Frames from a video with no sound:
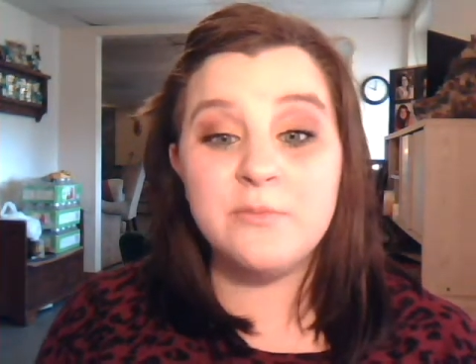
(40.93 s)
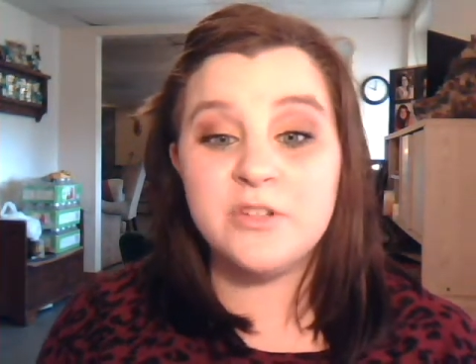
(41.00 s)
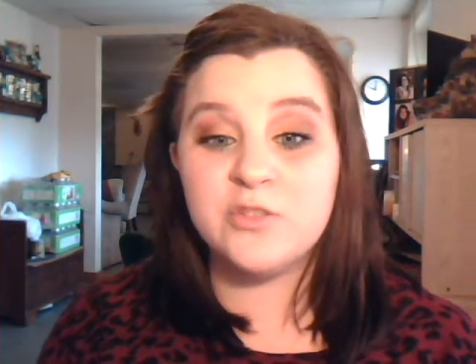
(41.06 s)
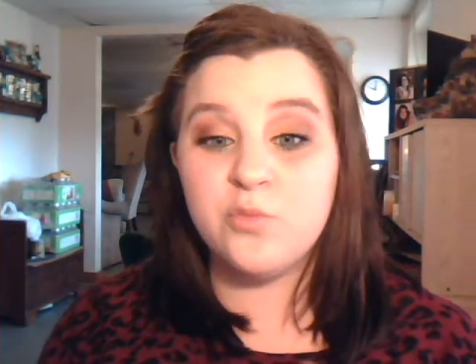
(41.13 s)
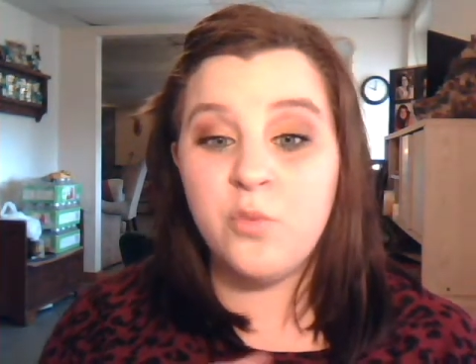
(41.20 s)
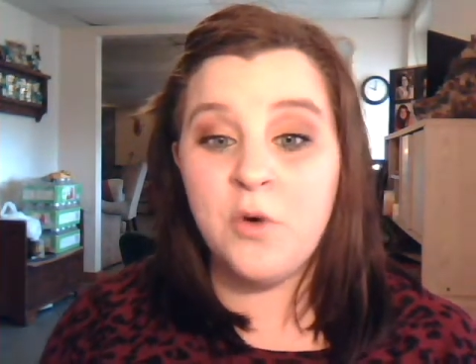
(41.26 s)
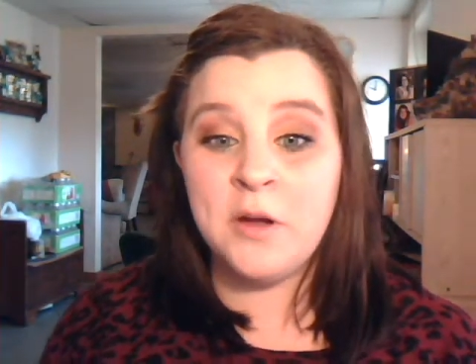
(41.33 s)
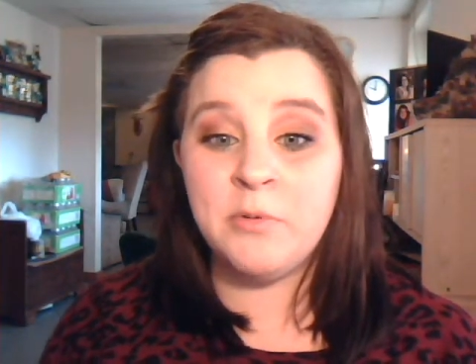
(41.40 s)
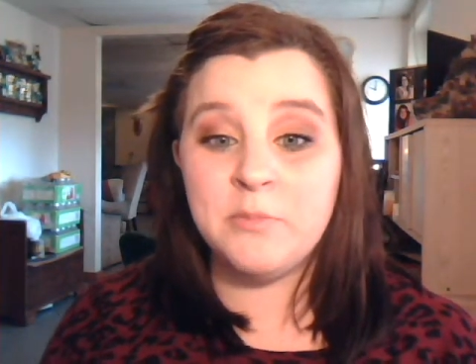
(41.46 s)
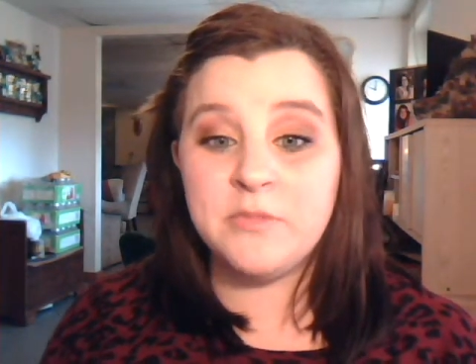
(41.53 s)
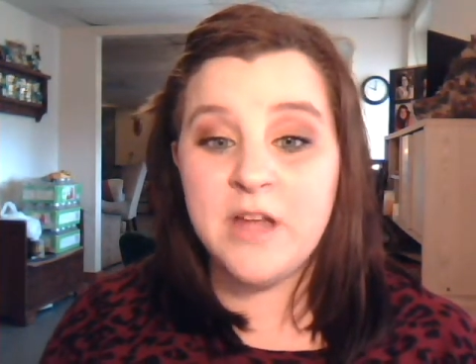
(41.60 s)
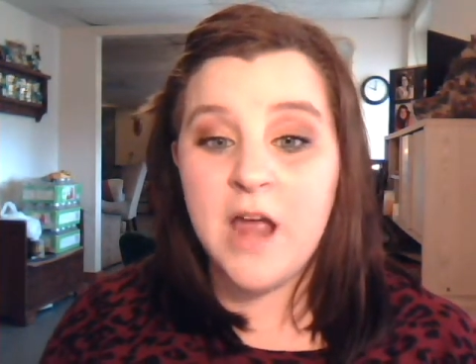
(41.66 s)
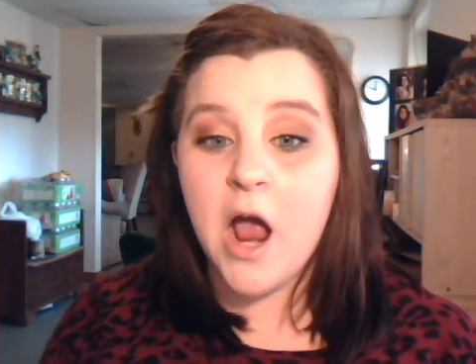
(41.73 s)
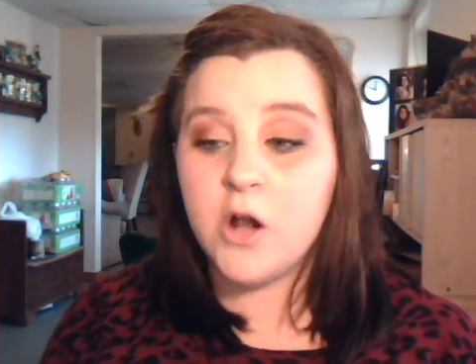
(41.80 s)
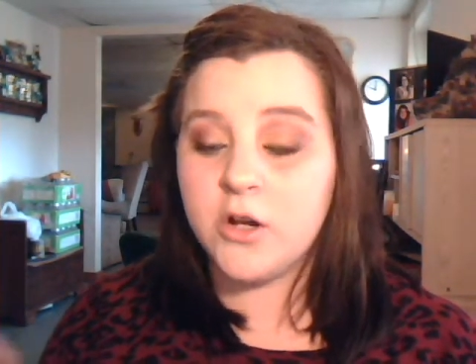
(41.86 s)
Just wipe them
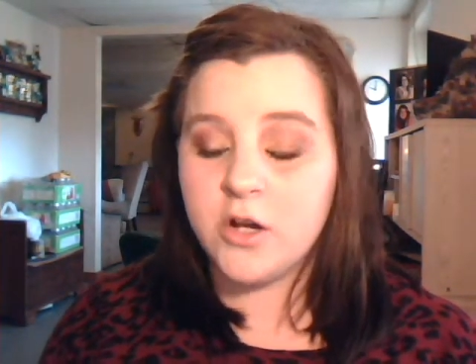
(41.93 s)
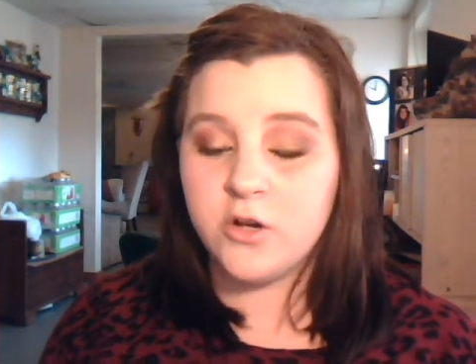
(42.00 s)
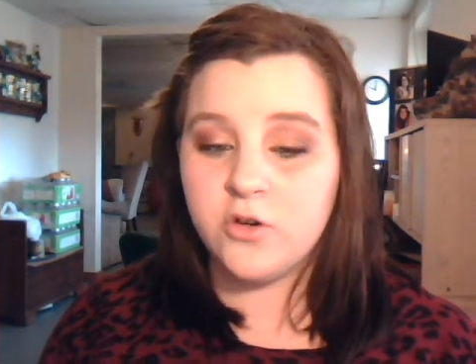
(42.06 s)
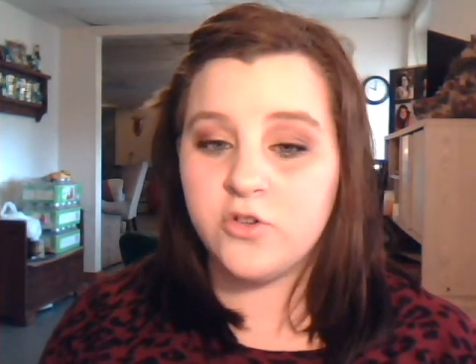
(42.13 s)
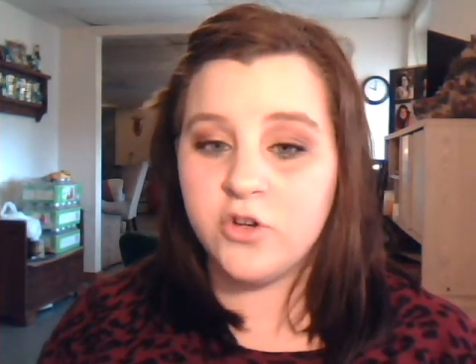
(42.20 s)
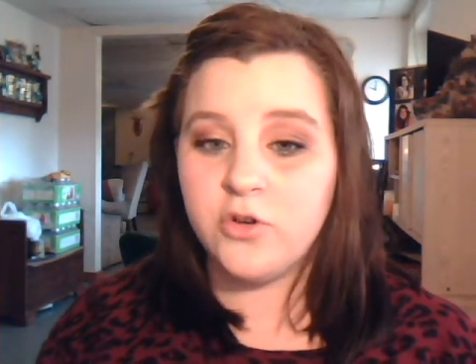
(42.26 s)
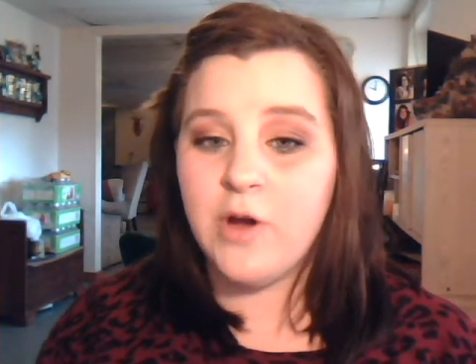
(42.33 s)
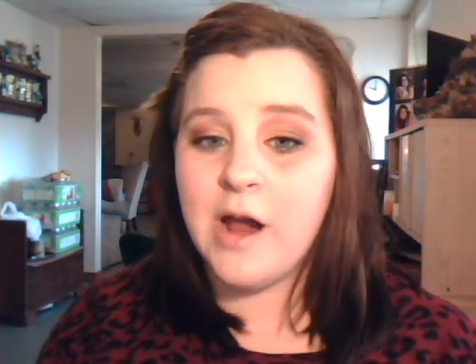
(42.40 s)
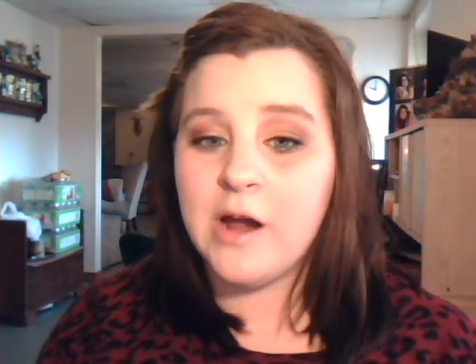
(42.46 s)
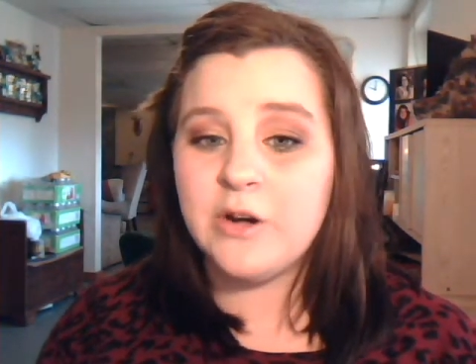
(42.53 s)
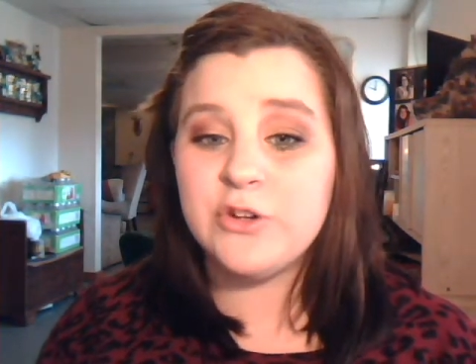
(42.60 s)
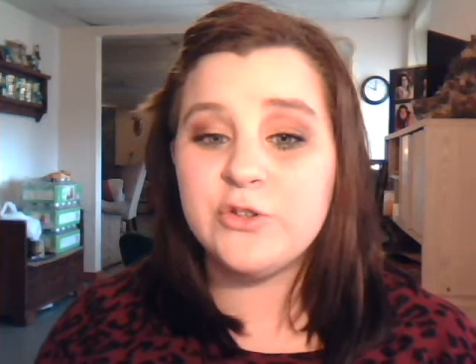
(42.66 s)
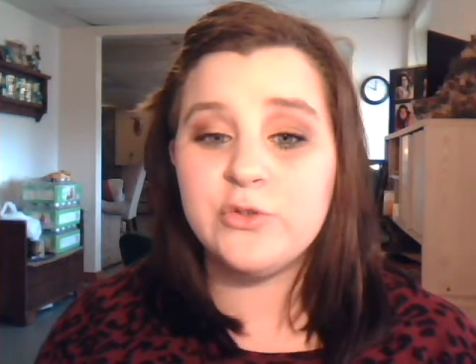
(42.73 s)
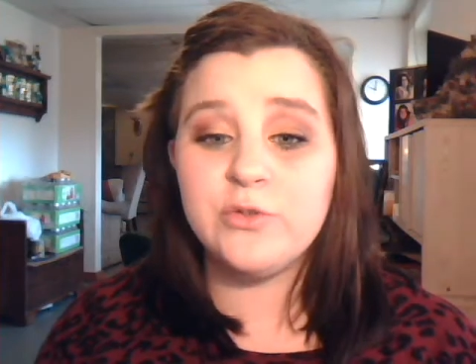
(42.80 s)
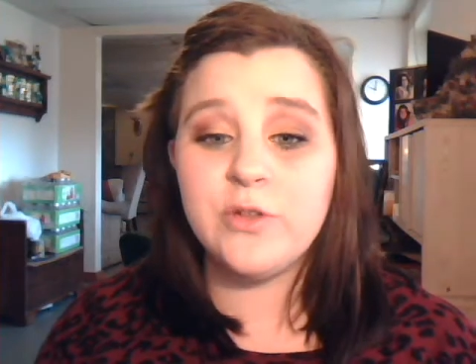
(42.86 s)
down, and I'll show you how
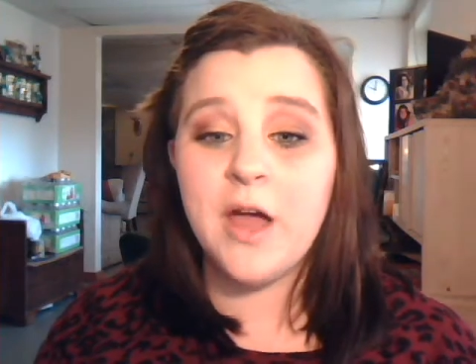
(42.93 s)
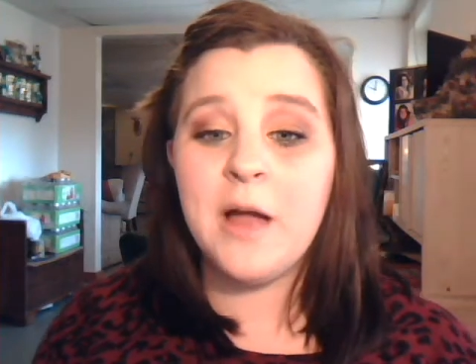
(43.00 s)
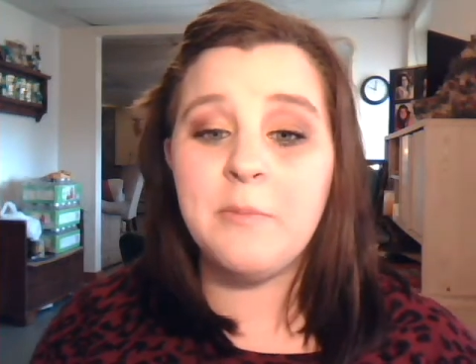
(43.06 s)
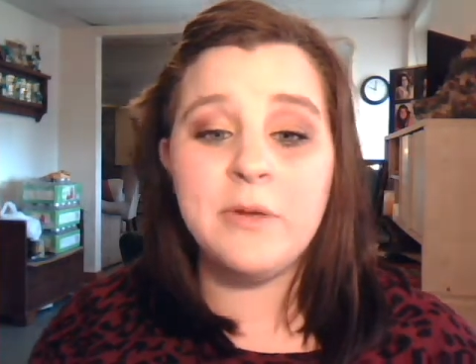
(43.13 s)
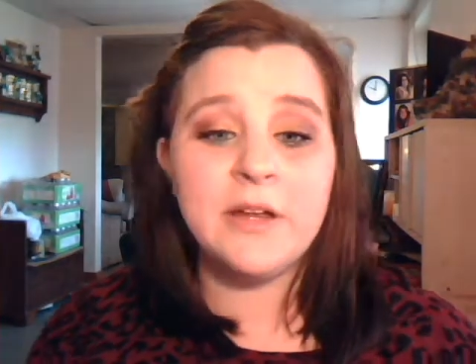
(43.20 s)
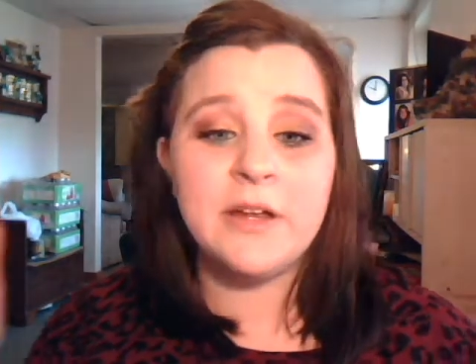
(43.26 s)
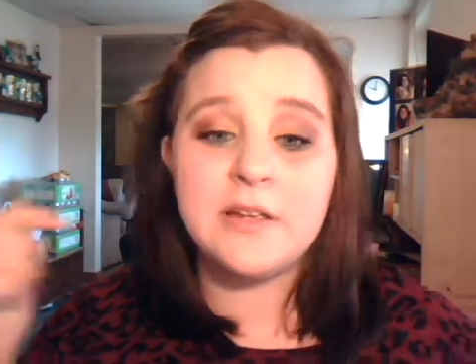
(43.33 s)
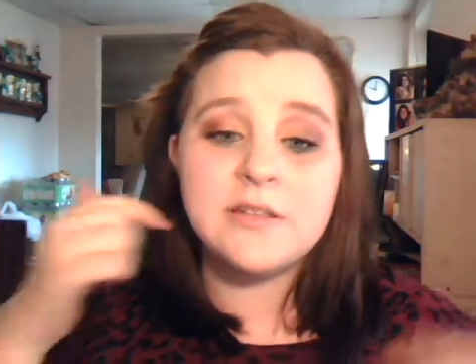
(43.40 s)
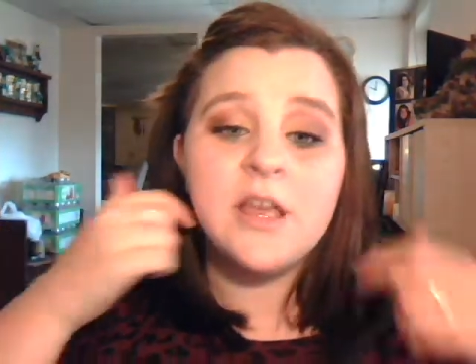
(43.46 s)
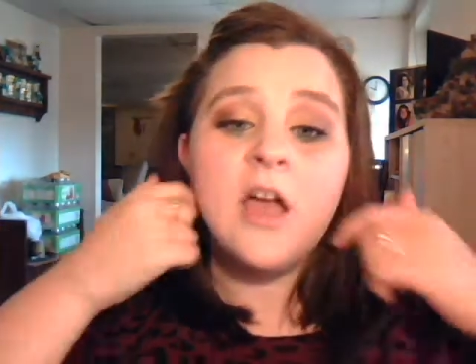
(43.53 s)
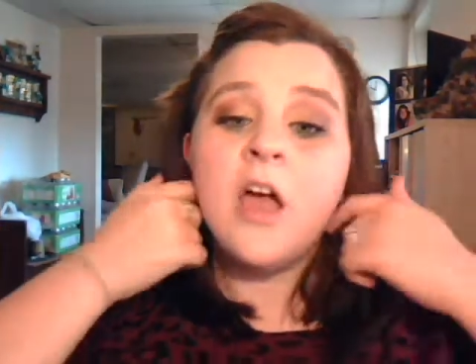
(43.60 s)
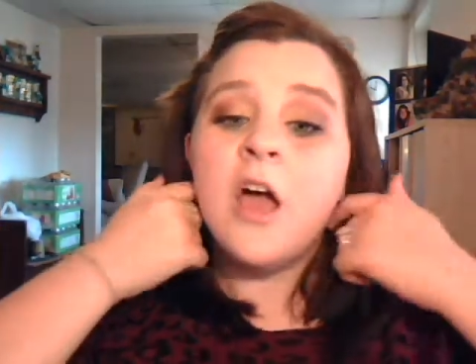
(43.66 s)
to do that because,